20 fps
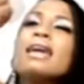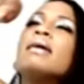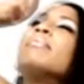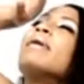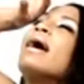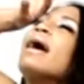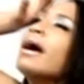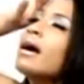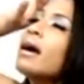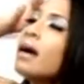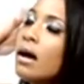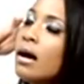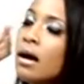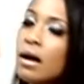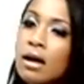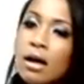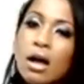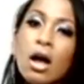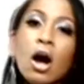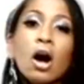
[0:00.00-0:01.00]
people like
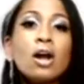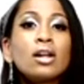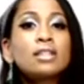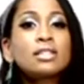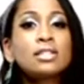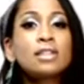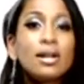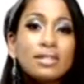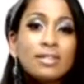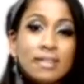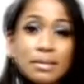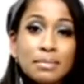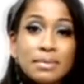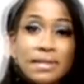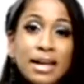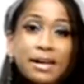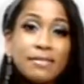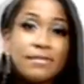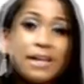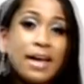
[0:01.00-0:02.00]
going hard on
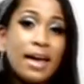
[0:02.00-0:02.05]
this right